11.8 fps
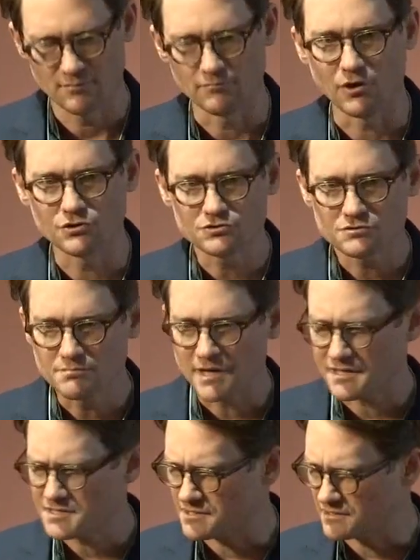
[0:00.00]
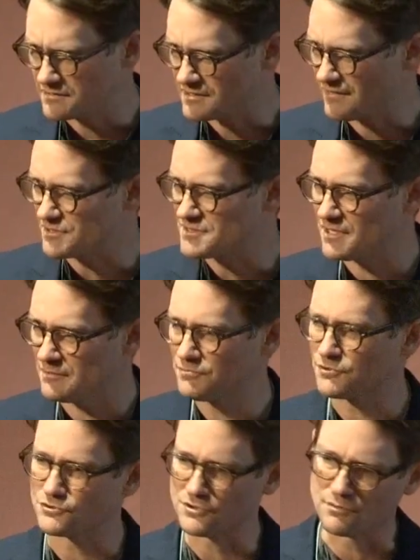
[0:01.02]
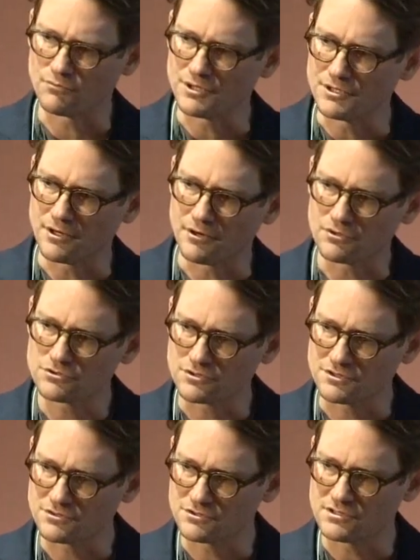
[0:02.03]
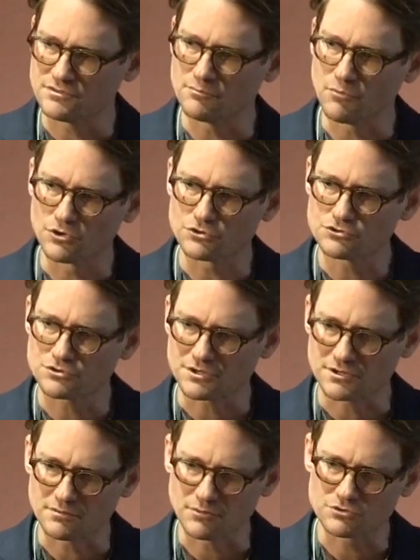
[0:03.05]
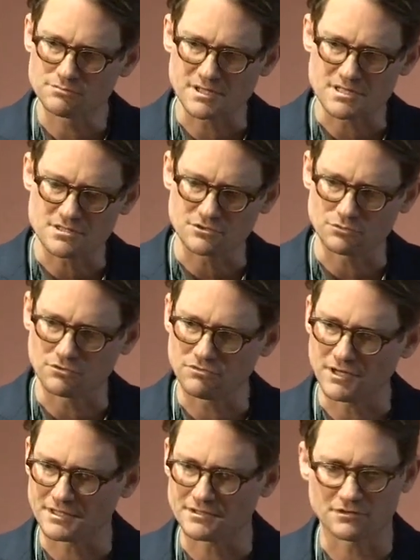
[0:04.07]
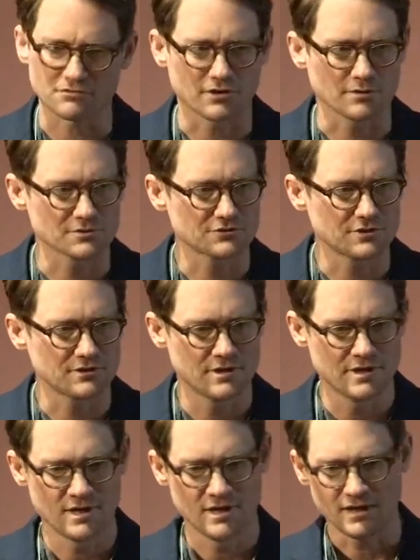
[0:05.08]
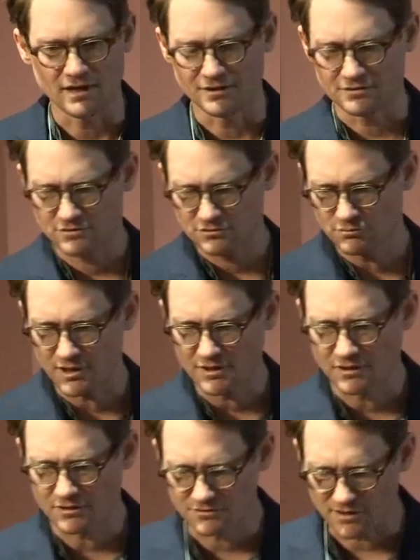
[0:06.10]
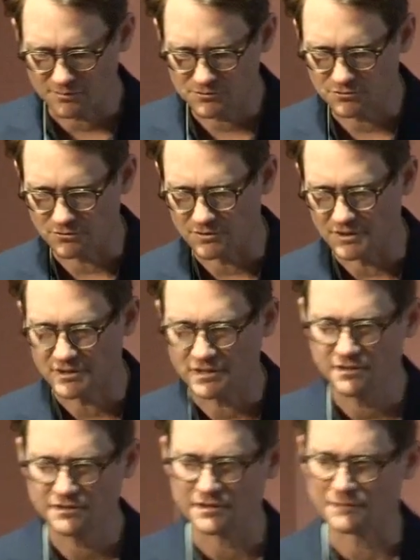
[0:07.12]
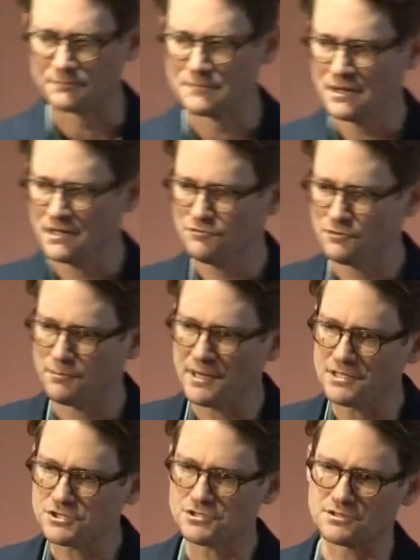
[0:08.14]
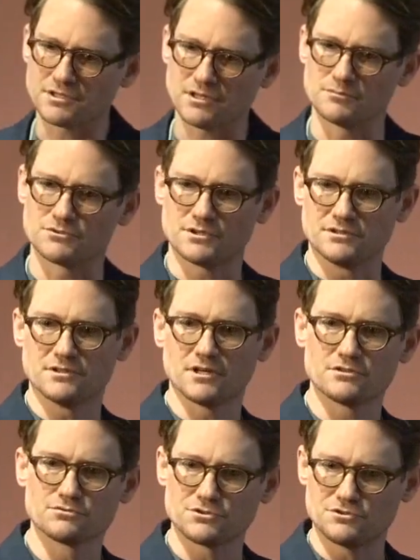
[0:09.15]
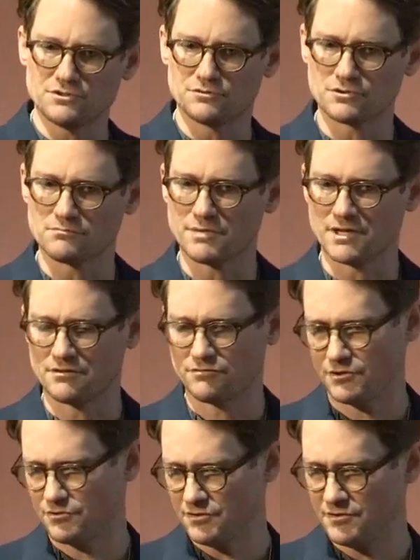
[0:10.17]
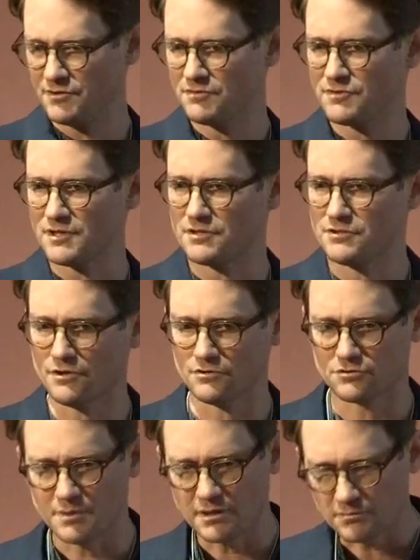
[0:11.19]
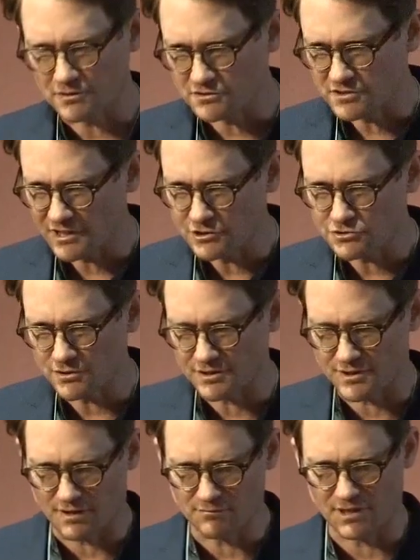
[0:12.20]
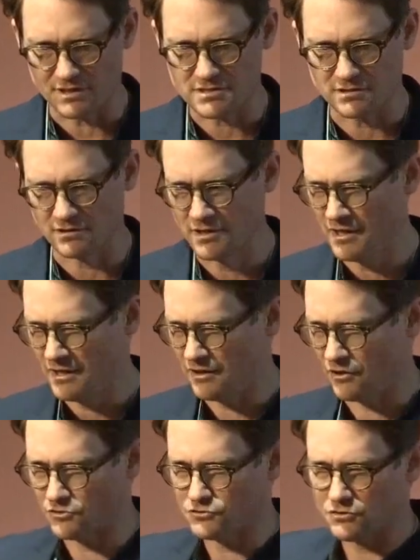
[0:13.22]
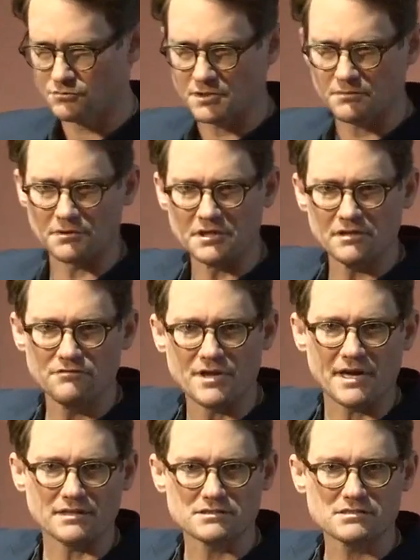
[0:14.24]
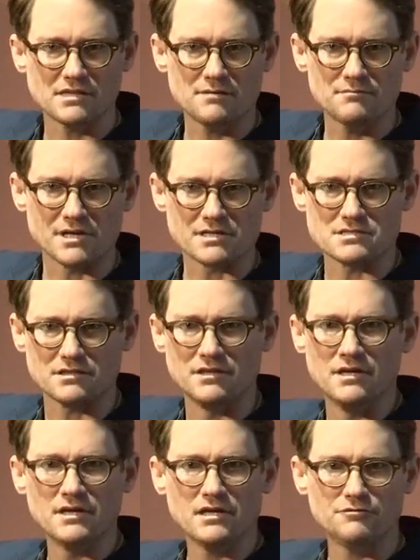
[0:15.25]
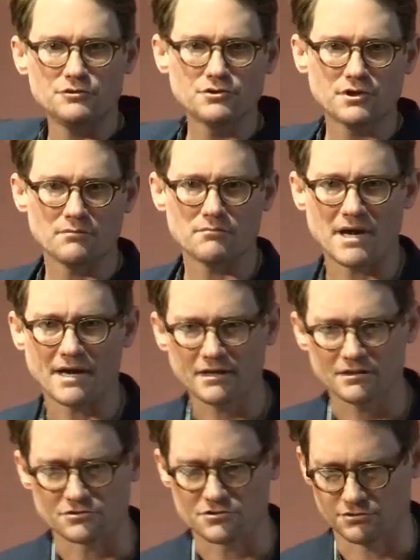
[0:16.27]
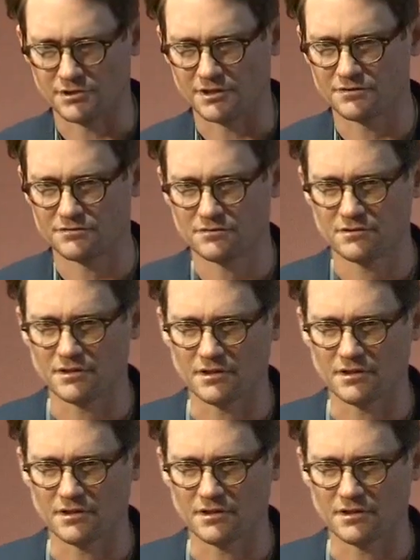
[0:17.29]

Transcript: Most medicines have a 10% window, so this is even more strict than most medicines will find in a pharmacy. And this is what I think is absolutely key, that if a patient comes and does receive some benefit, or even if they don't, to be able to titrate that medicine, and also to be able to give that same medicine if you come back in 2 weeks.